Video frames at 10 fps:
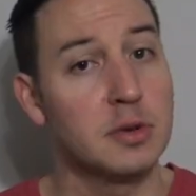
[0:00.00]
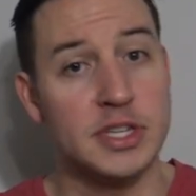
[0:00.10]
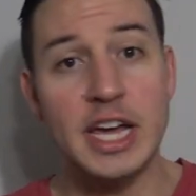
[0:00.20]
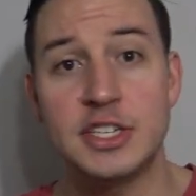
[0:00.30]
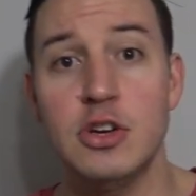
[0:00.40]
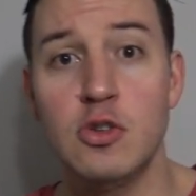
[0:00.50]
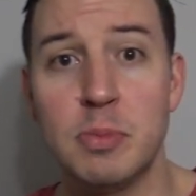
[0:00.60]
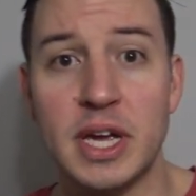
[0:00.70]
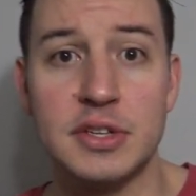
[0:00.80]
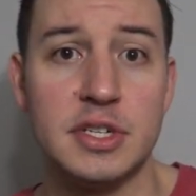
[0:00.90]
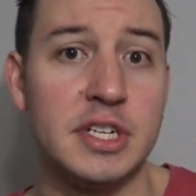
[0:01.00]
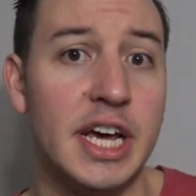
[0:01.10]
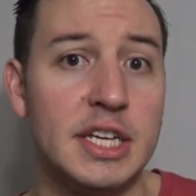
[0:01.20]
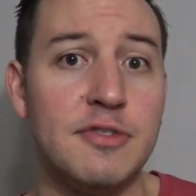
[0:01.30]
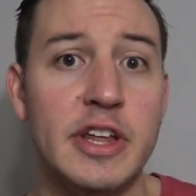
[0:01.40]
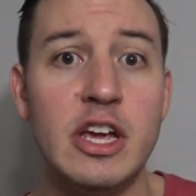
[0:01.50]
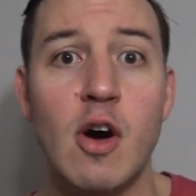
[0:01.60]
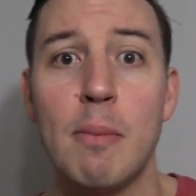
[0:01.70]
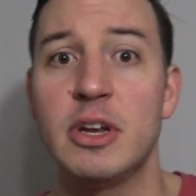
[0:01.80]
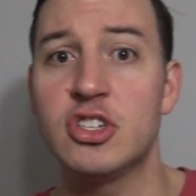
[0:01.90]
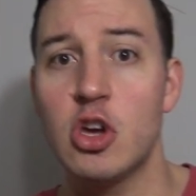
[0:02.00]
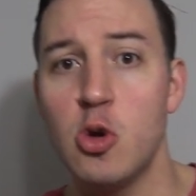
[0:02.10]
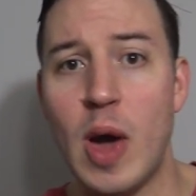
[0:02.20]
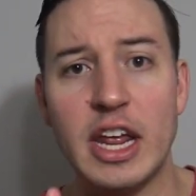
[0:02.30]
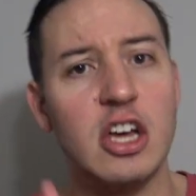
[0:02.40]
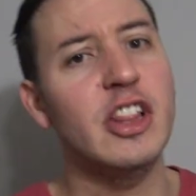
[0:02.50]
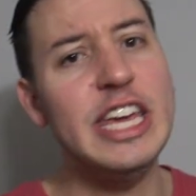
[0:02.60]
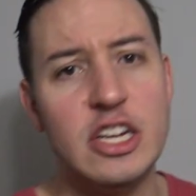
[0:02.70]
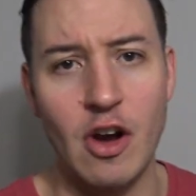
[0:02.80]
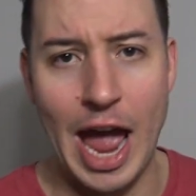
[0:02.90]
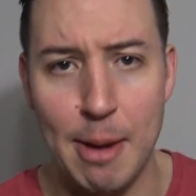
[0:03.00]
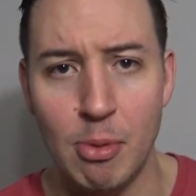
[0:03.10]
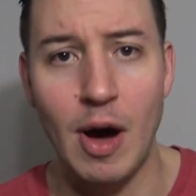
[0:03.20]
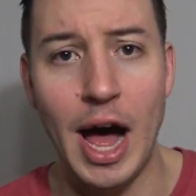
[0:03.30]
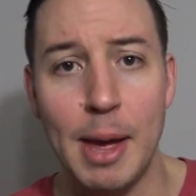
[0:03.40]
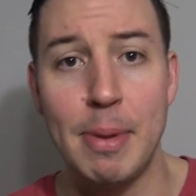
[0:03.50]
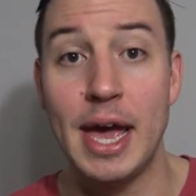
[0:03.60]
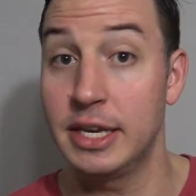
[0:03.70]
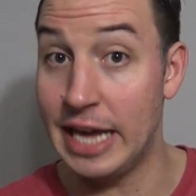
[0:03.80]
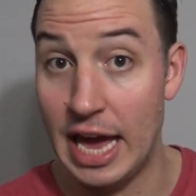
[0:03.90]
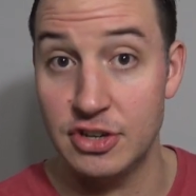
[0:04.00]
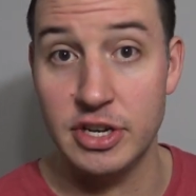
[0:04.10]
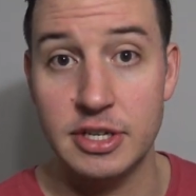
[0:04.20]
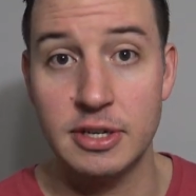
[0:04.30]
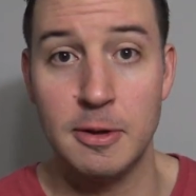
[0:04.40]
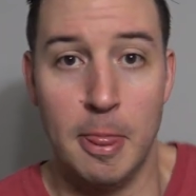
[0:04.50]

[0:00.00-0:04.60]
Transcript: stay tuned, because in today's video I'm going to show you how to clean your Apple iPad gadget